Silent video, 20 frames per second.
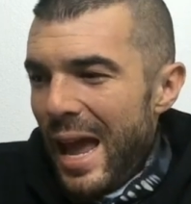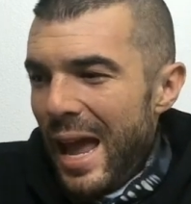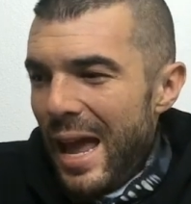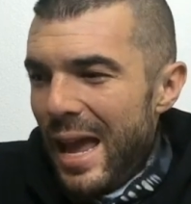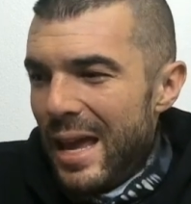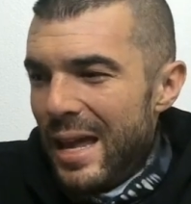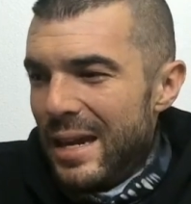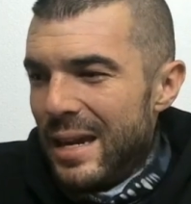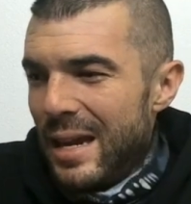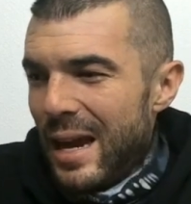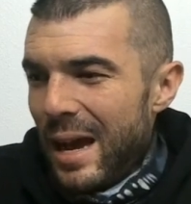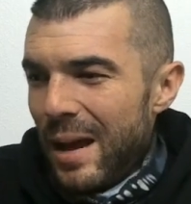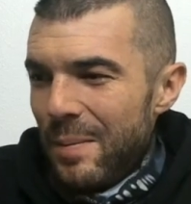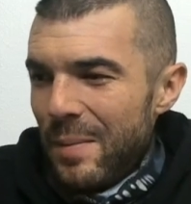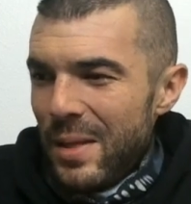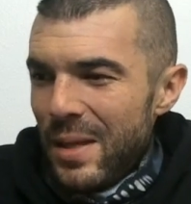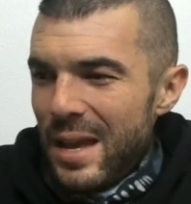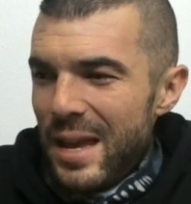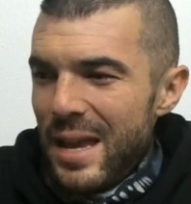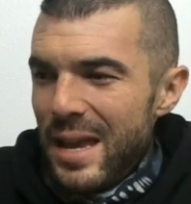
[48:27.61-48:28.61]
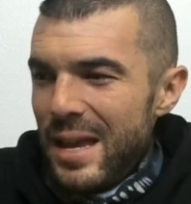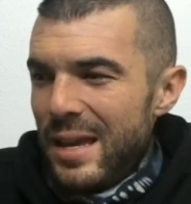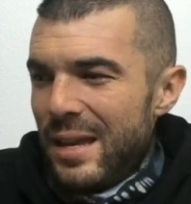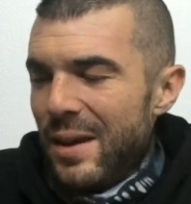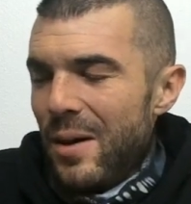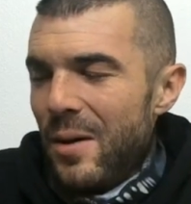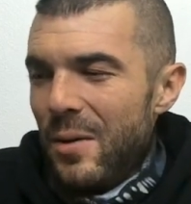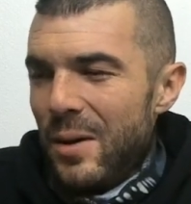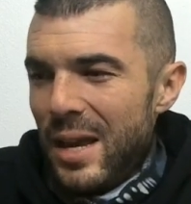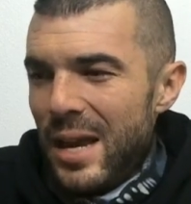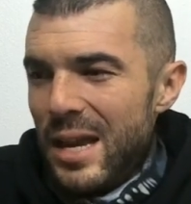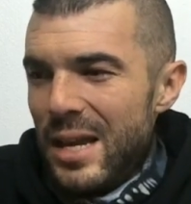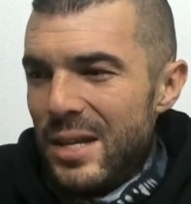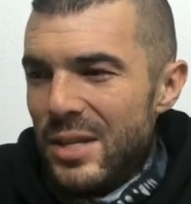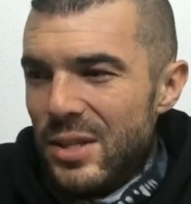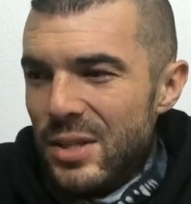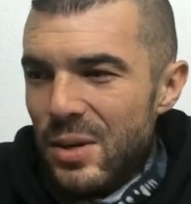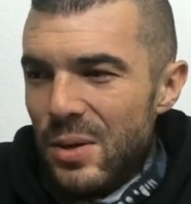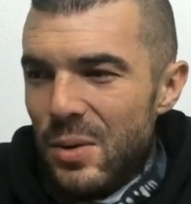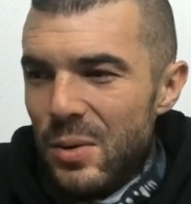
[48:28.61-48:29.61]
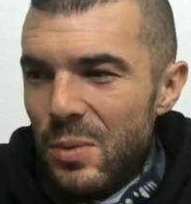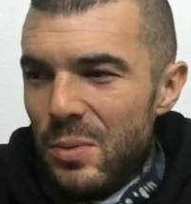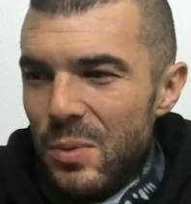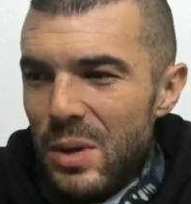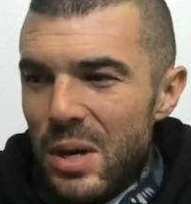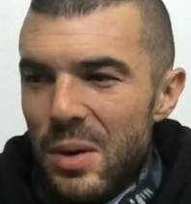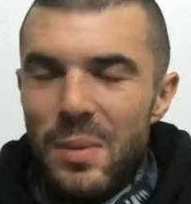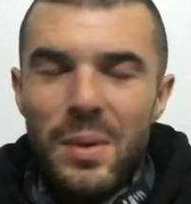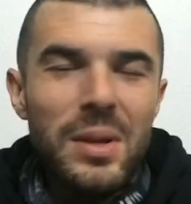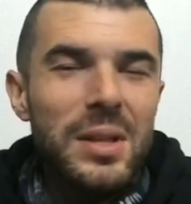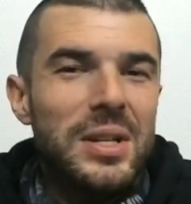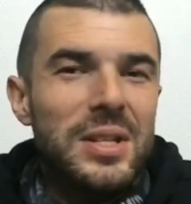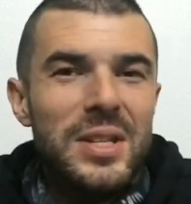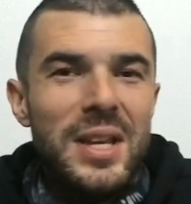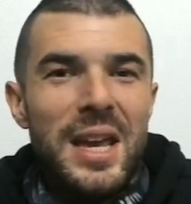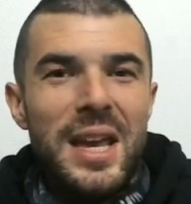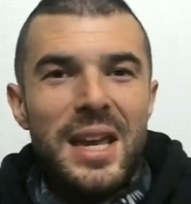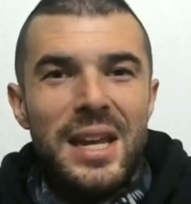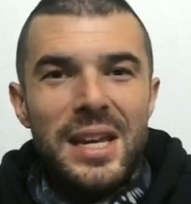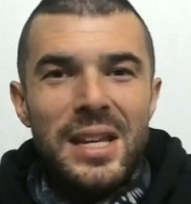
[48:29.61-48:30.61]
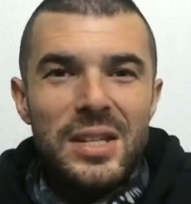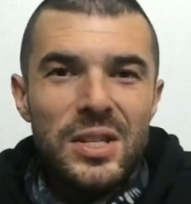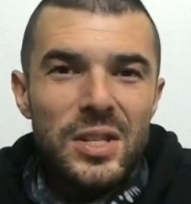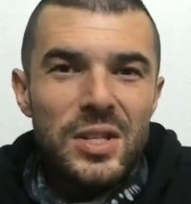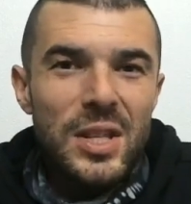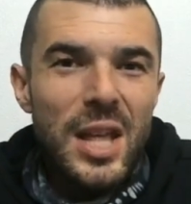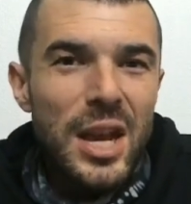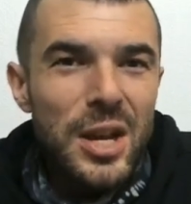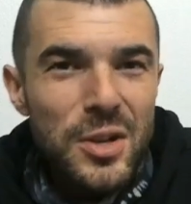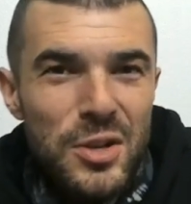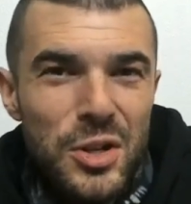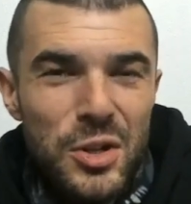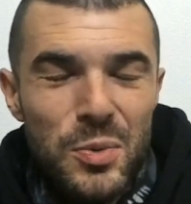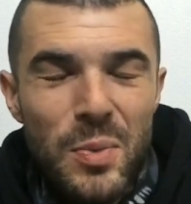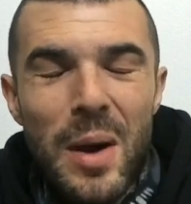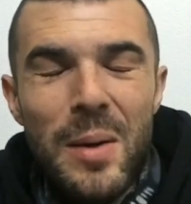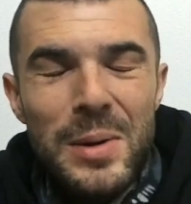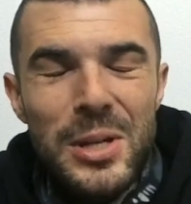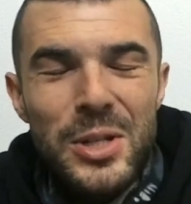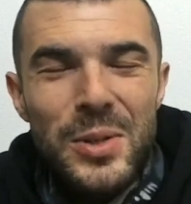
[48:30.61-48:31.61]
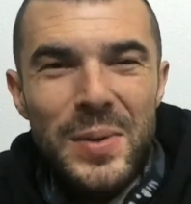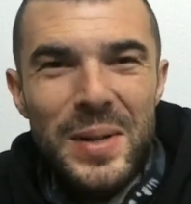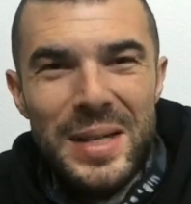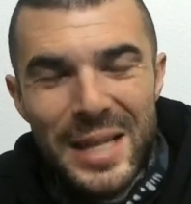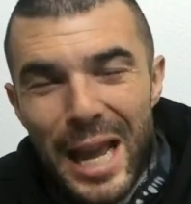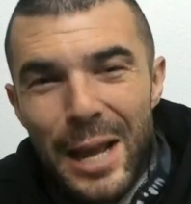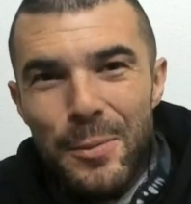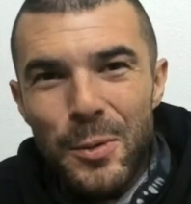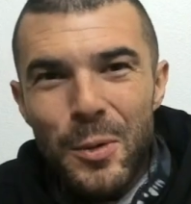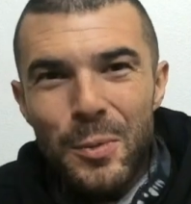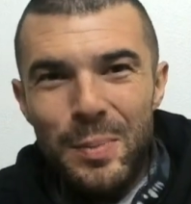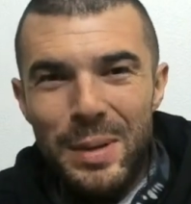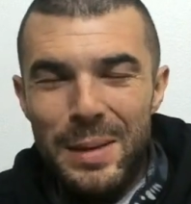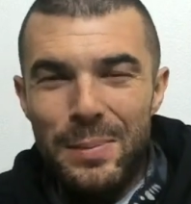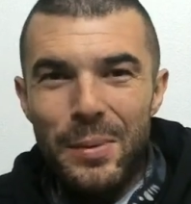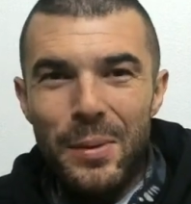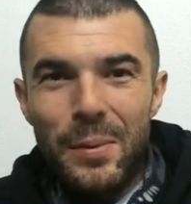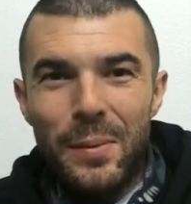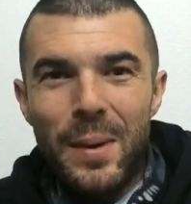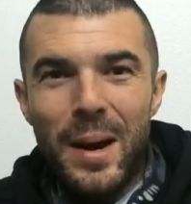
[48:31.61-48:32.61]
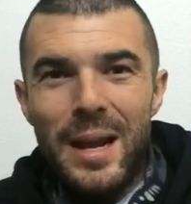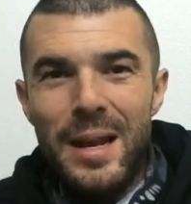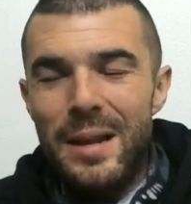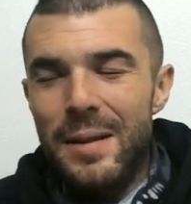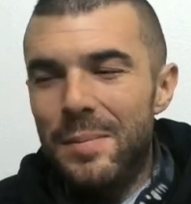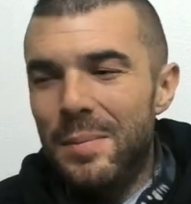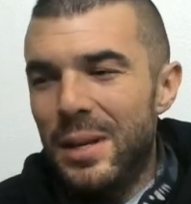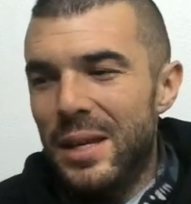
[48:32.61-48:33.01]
And I'm like, okay, so what you're really saying is is that you just want me to enable people, right?